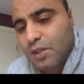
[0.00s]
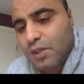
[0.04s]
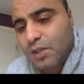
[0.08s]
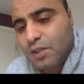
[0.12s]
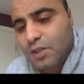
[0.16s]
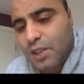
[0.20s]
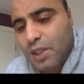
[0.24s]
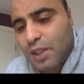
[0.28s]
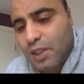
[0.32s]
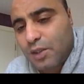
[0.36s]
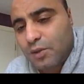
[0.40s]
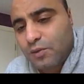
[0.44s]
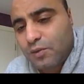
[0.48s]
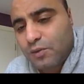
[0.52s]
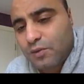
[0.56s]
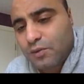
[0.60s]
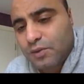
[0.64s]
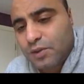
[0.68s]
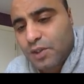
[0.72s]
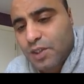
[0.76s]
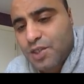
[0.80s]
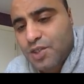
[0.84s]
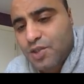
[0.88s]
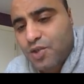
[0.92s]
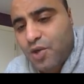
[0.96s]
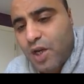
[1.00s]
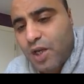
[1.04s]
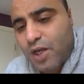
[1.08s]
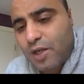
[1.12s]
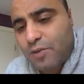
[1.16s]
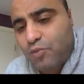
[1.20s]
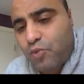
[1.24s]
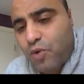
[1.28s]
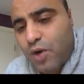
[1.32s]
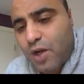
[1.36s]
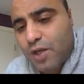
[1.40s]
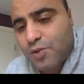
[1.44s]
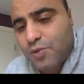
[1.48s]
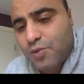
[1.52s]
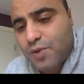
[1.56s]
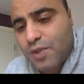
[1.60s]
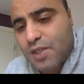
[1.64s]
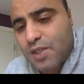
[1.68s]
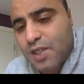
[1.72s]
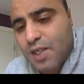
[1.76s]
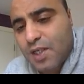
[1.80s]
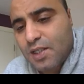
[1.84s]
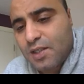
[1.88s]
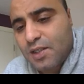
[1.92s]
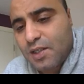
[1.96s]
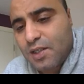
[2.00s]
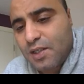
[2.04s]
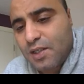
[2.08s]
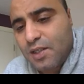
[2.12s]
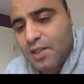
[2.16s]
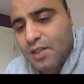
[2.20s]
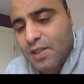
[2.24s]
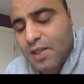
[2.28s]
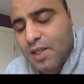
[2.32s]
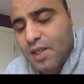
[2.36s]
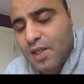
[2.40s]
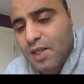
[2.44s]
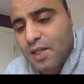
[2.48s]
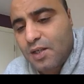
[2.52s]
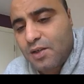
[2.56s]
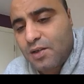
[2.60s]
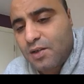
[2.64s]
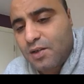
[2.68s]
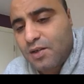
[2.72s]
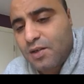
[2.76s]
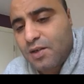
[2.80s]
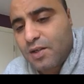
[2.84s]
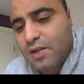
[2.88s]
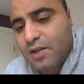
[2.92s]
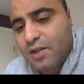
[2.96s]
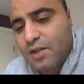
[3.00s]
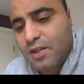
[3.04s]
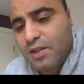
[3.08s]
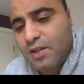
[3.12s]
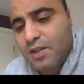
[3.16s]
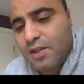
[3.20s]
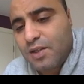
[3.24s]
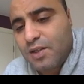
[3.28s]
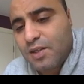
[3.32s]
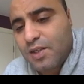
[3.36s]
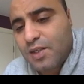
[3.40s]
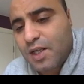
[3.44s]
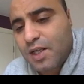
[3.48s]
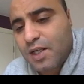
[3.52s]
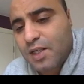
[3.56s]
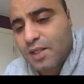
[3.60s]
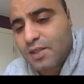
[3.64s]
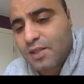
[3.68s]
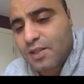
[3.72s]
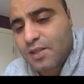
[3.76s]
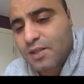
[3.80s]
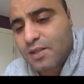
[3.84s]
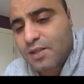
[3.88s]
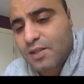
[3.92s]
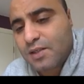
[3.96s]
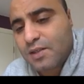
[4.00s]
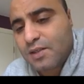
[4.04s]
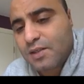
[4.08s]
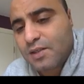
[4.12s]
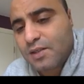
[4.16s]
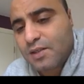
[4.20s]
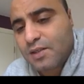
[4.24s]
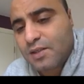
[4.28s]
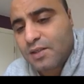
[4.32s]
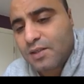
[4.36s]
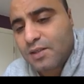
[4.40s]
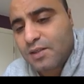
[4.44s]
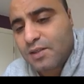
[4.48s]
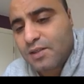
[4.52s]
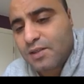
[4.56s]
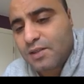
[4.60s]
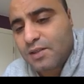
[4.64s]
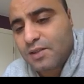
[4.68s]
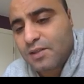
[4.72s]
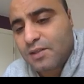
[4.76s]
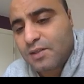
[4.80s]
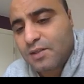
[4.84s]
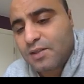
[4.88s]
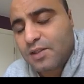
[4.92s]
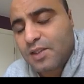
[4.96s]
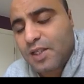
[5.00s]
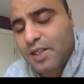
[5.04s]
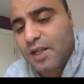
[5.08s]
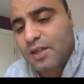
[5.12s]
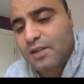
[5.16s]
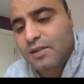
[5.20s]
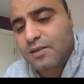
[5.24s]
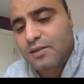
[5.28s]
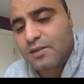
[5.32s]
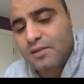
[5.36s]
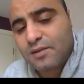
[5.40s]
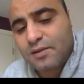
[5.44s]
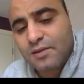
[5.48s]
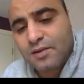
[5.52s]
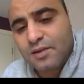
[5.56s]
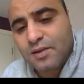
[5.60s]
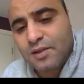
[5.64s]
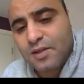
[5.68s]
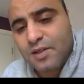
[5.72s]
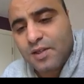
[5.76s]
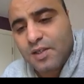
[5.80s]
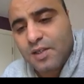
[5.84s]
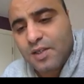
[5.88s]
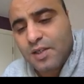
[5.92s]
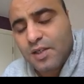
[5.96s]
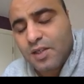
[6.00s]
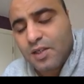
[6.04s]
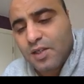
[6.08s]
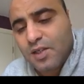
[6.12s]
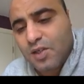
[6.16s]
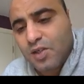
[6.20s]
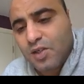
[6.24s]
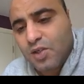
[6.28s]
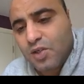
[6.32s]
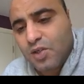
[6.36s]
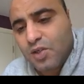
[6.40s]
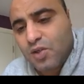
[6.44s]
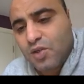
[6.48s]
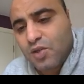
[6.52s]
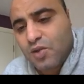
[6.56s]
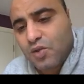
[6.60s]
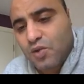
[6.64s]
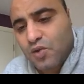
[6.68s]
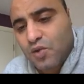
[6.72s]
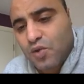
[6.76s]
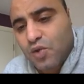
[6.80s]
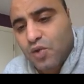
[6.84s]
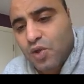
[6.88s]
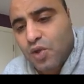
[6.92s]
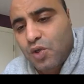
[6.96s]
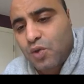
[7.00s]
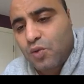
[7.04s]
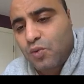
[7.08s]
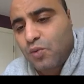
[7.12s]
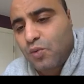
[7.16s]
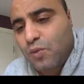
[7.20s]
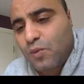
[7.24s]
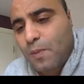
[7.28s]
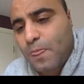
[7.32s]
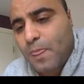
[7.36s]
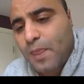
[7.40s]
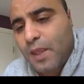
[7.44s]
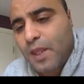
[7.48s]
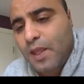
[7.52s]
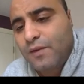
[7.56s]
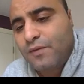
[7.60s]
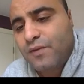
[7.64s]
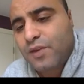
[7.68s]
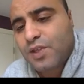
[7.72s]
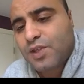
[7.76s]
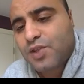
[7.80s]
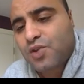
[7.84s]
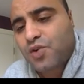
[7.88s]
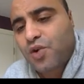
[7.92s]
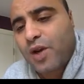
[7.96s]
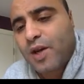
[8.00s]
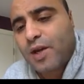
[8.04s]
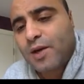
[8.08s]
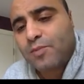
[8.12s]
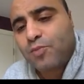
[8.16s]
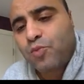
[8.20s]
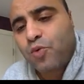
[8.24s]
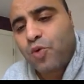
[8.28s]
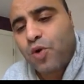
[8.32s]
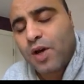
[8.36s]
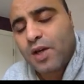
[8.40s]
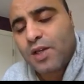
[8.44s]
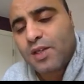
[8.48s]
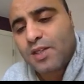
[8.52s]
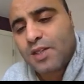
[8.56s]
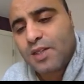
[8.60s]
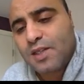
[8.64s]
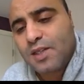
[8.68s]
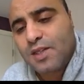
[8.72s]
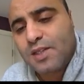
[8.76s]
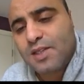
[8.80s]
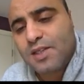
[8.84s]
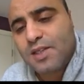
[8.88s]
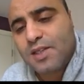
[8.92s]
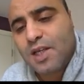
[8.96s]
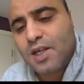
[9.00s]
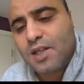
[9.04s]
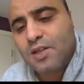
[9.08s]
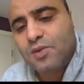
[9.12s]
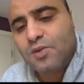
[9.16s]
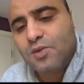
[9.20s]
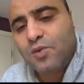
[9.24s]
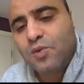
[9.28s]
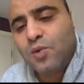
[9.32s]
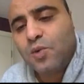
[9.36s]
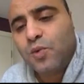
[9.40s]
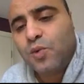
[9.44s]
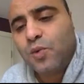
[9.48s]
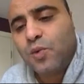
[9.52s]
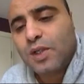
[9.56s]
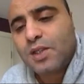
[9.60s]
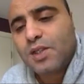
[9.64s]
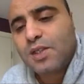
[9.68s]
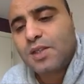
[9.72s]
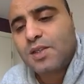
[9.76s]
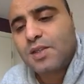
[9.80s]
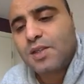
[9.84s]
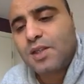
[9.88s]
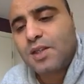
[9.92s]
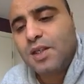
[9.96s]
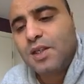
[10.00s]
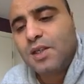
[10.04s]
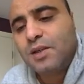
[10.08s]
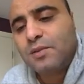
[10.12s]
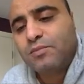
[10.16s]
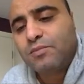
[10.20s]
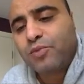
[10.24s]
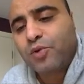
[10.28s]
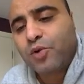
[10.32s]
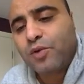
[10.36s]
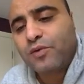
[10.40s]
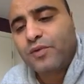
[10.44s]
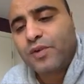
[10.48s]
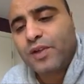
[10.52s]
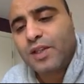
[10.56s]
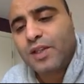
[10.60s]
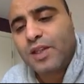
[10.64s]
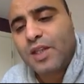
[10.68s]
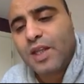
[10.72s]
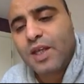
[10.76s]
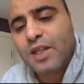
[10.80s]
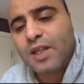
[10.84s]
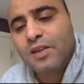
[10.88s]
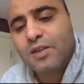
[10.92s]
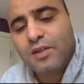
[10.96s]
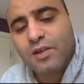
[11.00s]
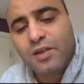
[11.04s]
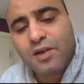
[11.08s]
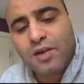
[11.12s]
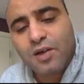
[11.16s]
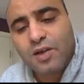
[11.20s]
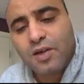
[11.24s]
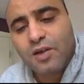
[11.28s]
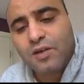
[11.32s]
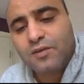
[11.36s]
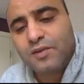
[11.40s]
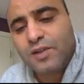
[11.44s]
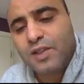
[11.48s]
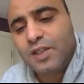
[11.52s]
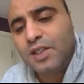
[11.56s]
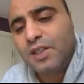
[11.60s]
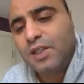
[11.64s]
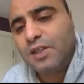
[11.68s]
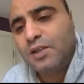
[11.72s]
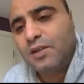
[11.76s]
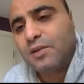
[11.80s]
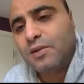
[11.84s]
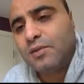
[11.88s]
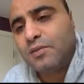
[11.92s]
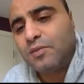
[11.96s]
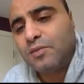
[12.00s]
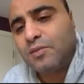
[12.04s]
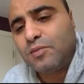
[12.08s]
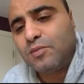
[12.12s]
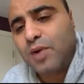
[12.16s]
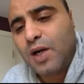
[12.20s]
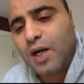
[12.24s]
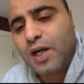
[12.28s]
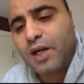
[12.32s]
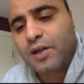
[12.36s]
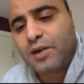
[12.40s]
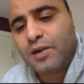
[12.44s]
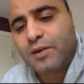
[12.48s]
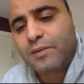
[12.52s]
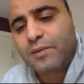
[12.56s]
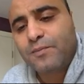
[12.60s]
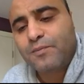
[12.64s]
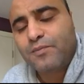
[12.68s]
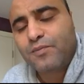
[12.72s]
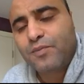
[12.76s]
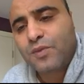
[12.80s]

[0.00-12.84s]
Now, the strike price we said is here, is at 10. So if the strike price is 10, what is the profit then of the buyer?